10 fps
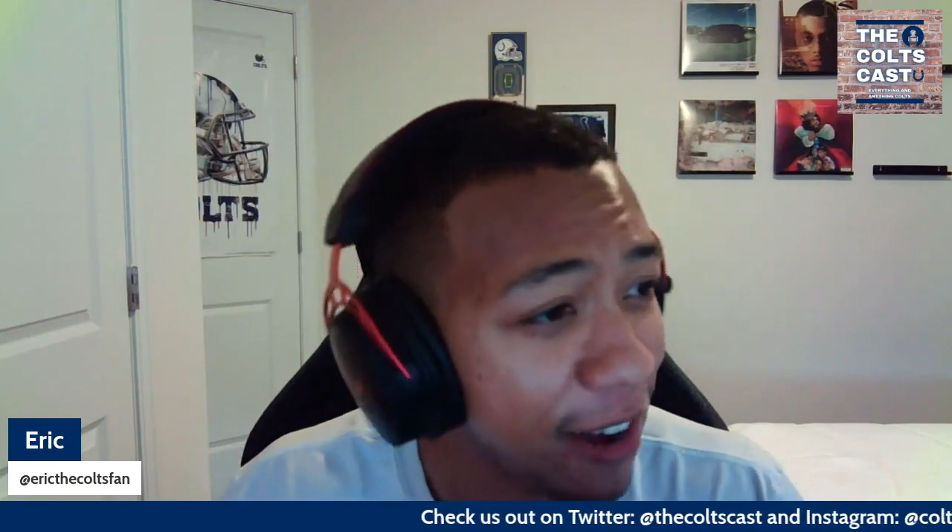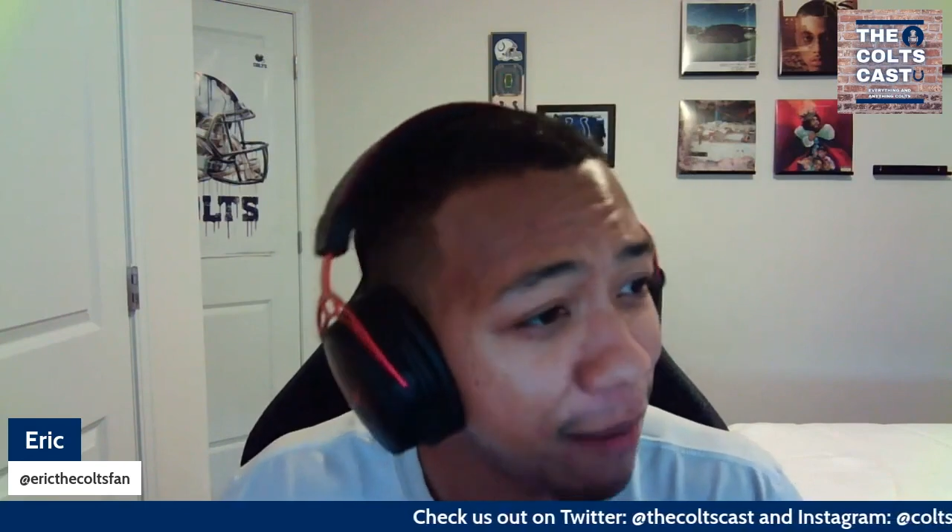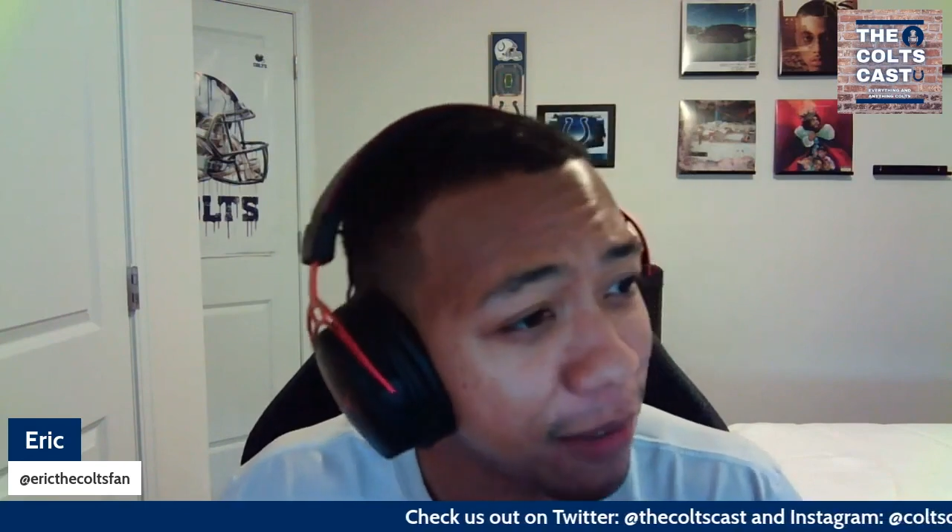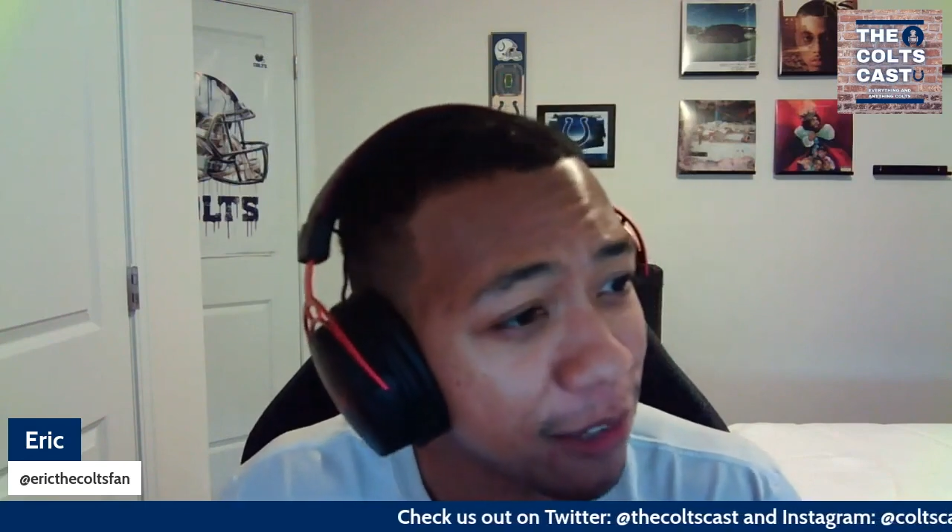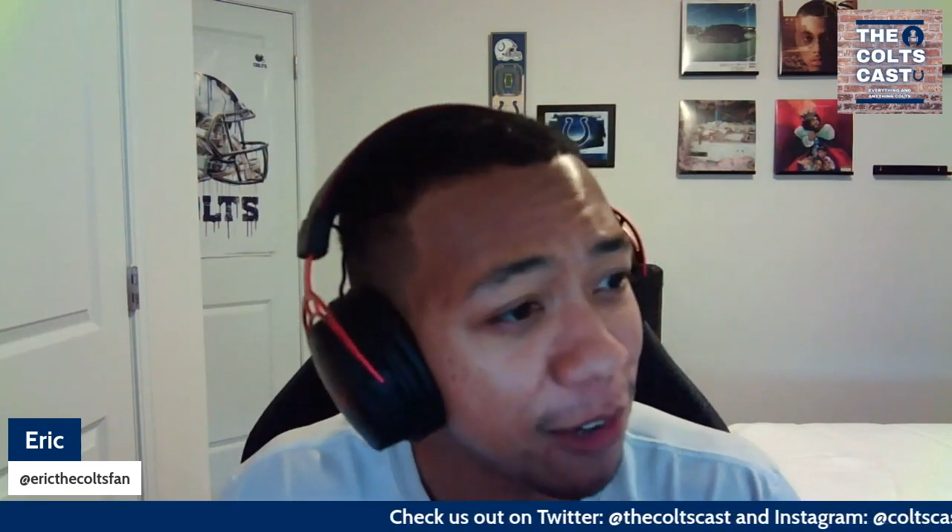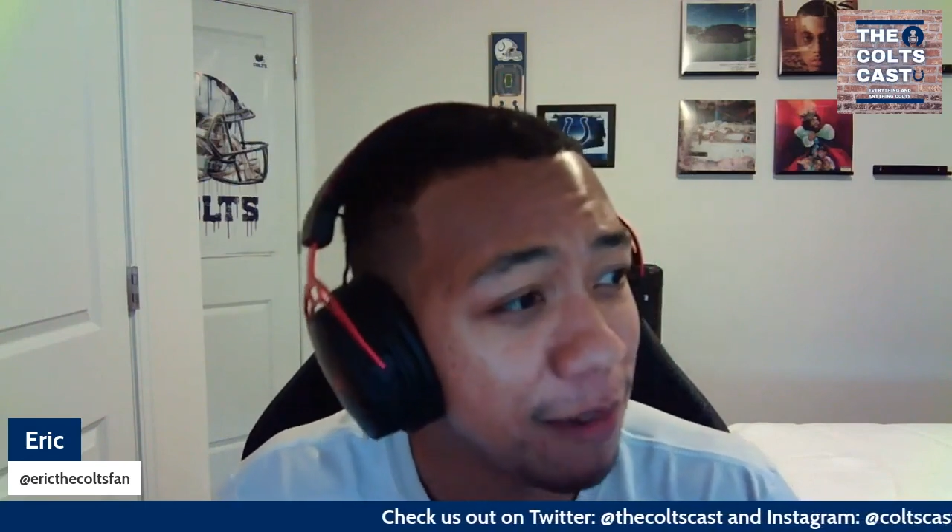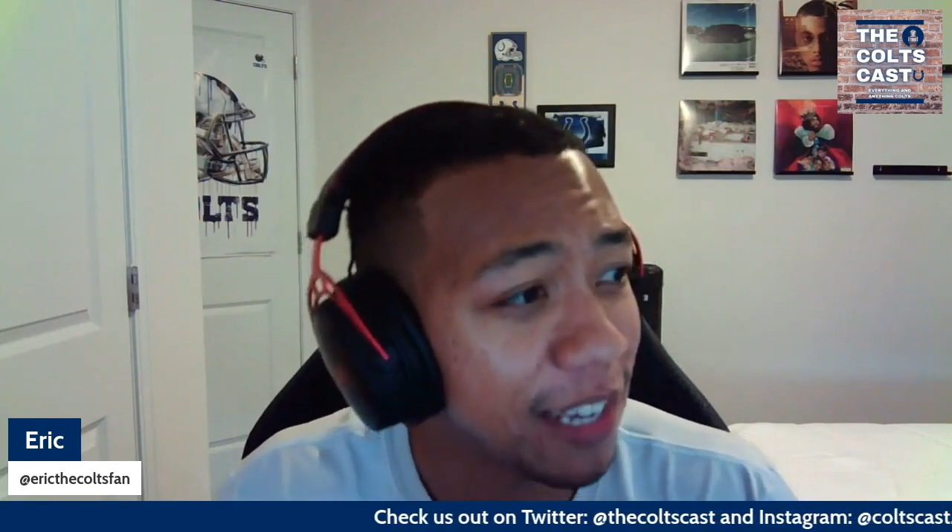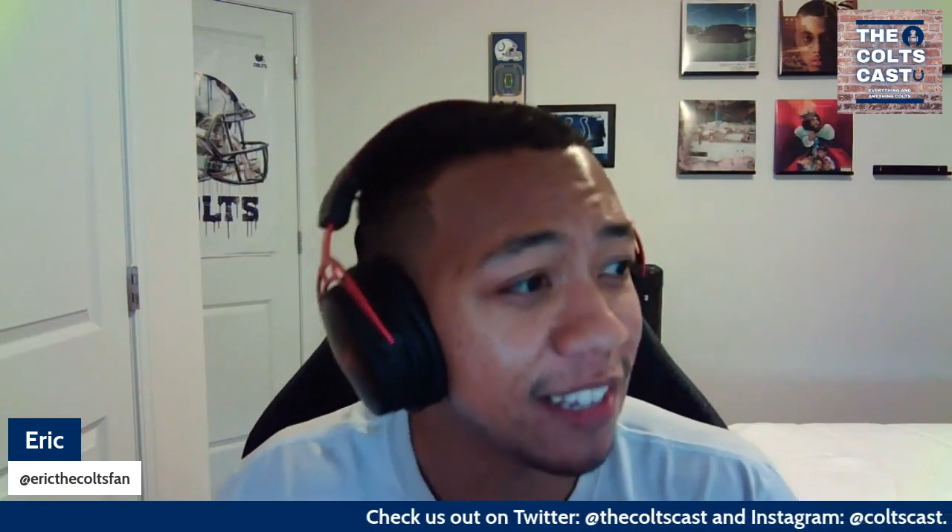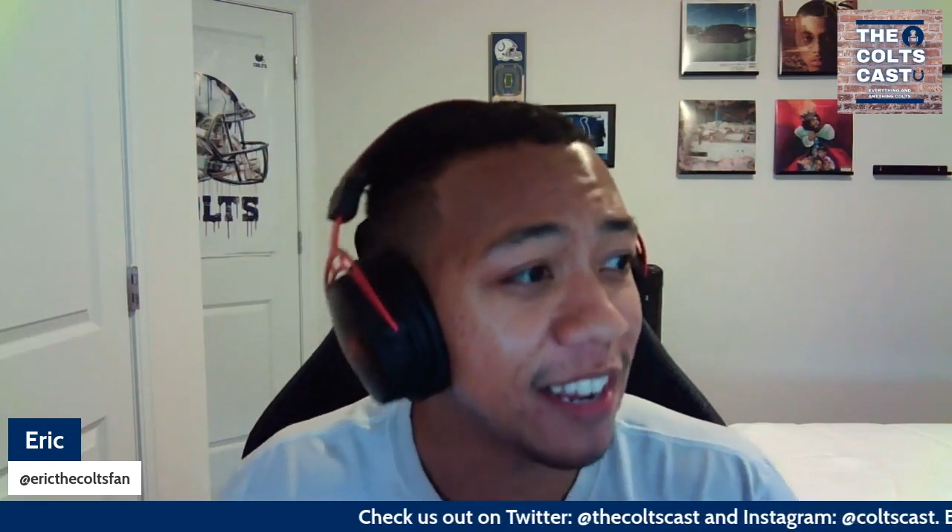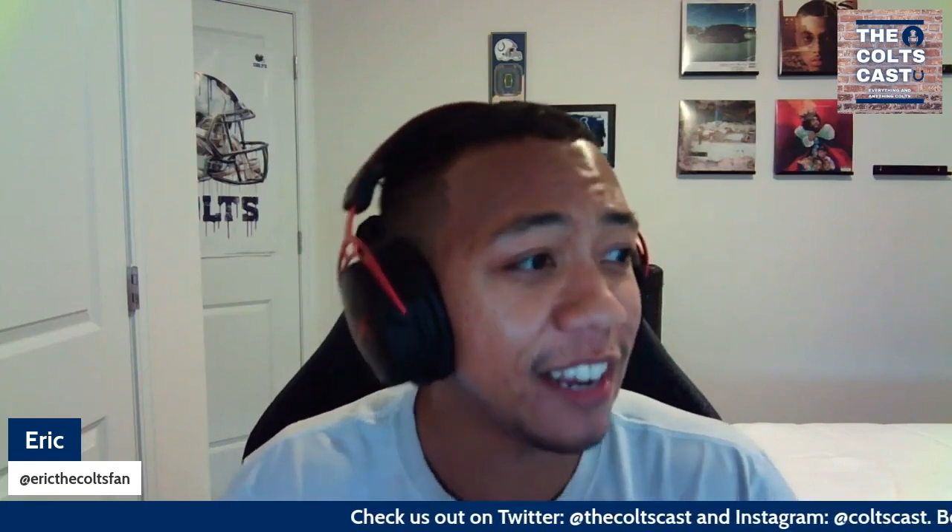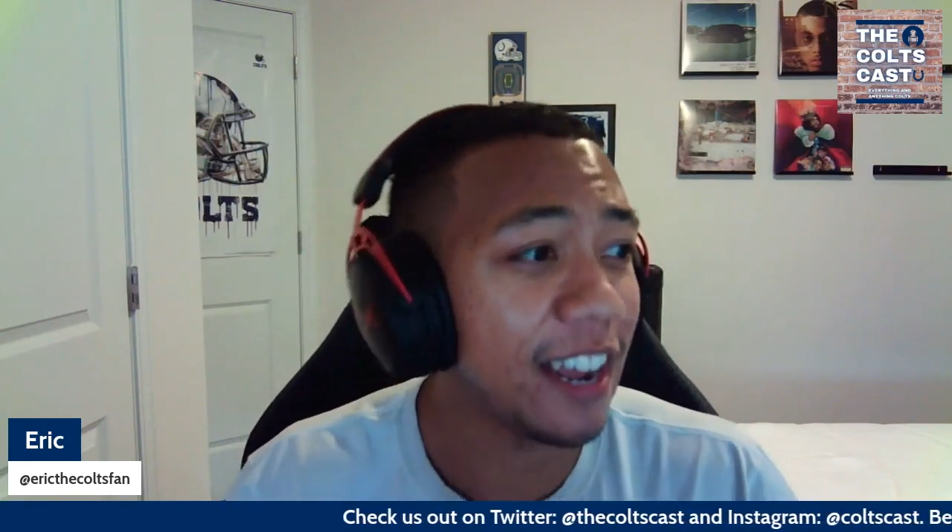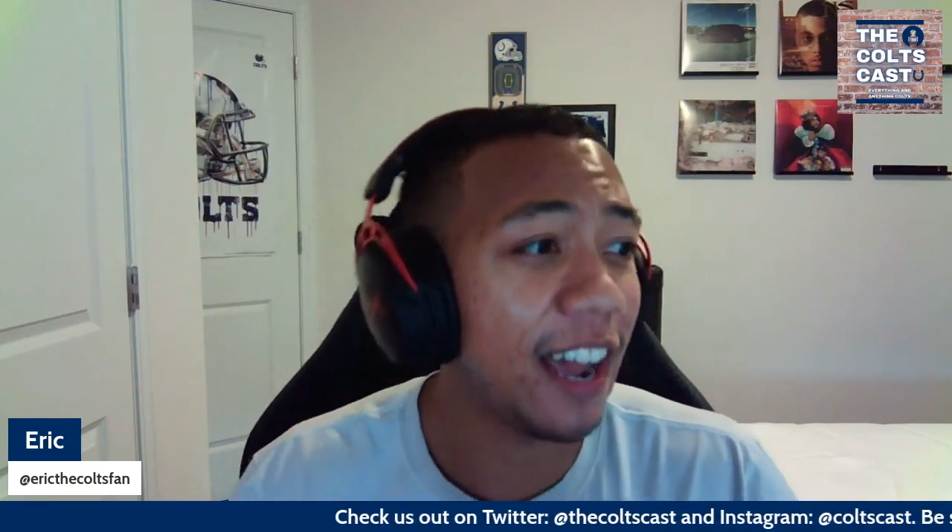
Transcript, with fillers: episode by saying